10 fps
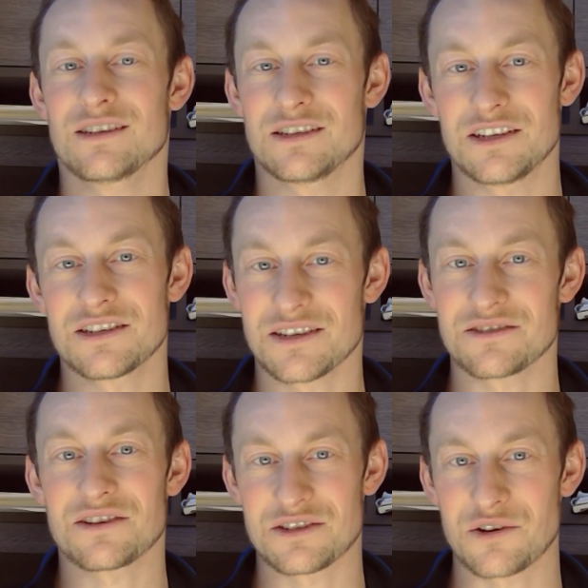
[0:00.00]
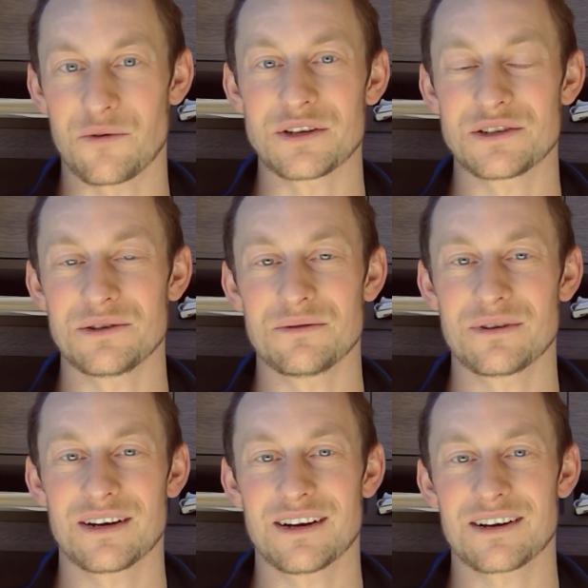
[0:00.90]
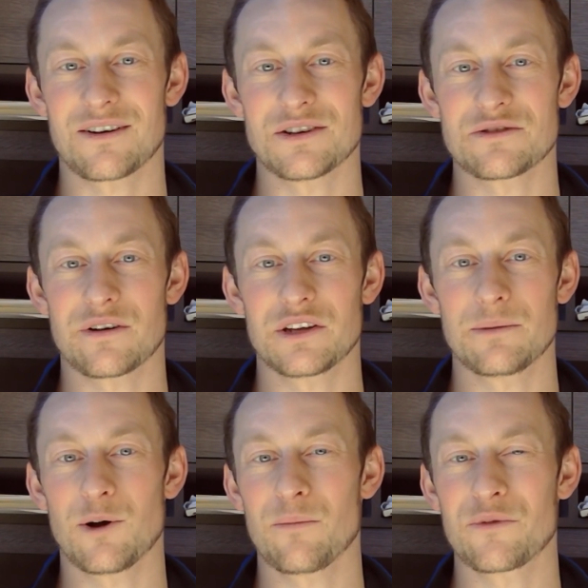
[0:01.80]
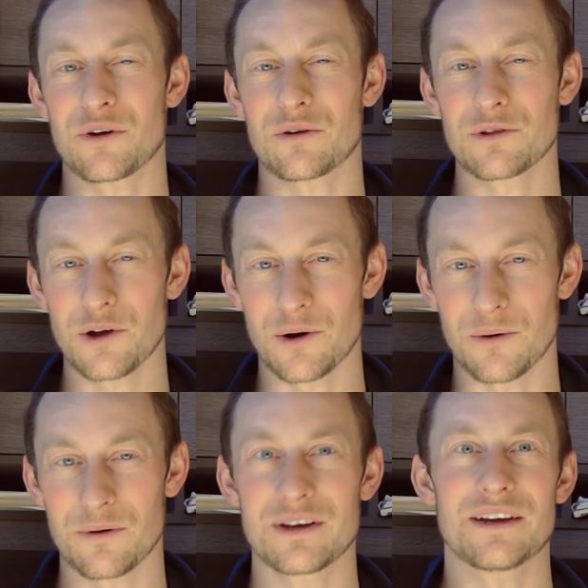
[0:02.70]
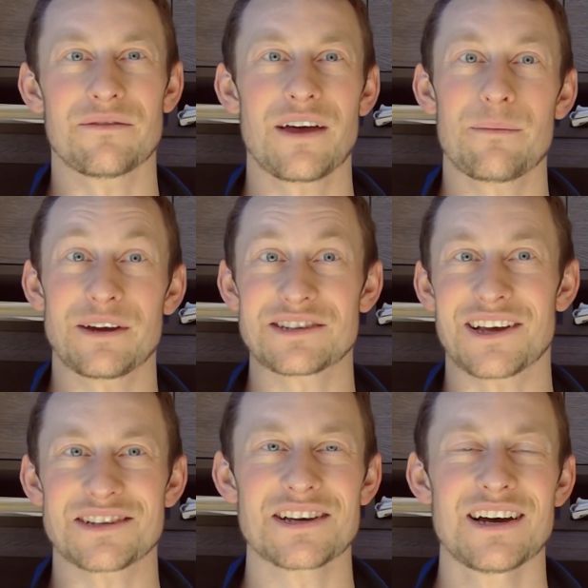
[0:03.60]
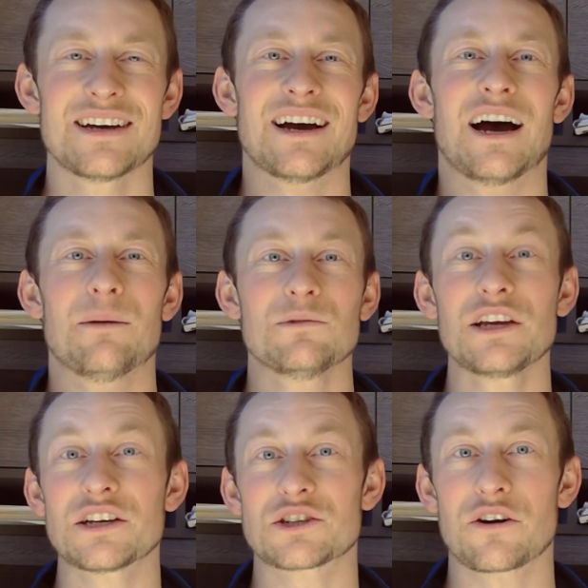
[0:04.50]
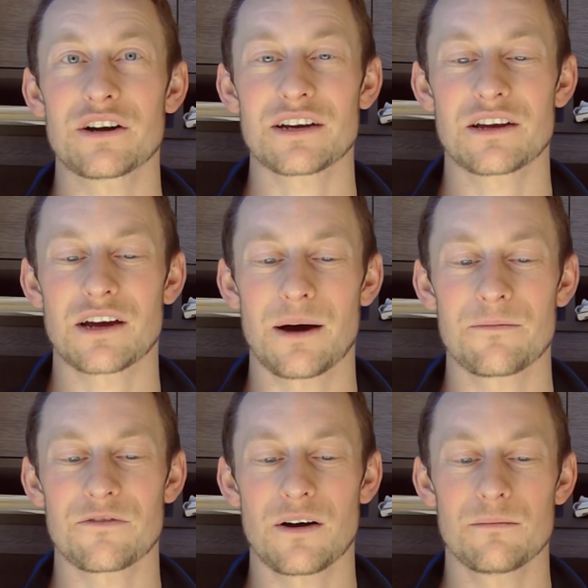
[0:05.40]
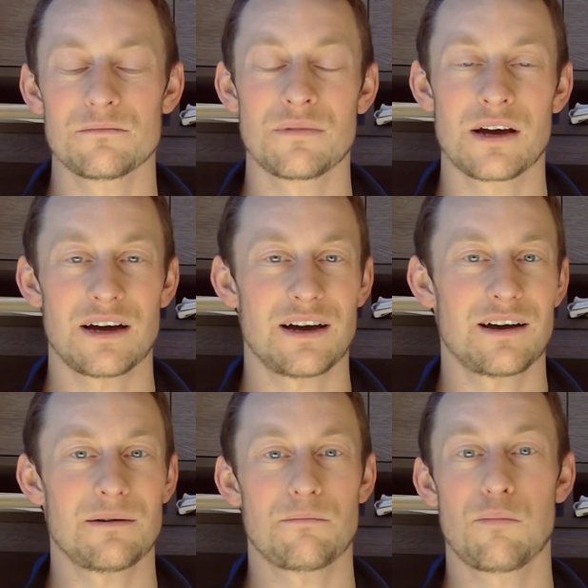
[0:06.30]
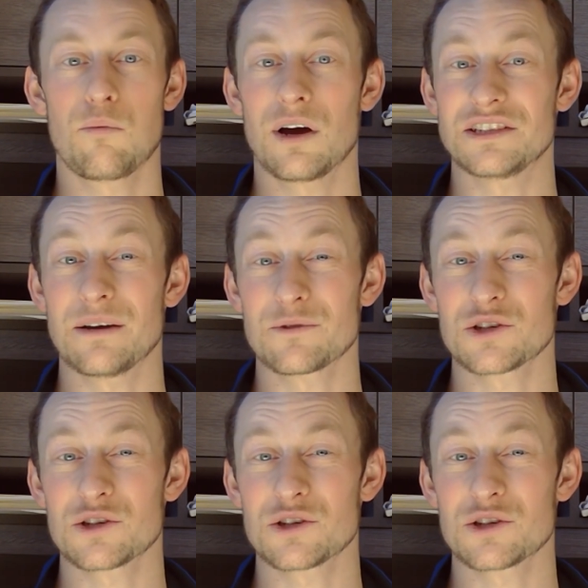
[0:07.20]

it's going to cause your LED bulb to glow, if that makes sense. Leakage current can come from a dimmer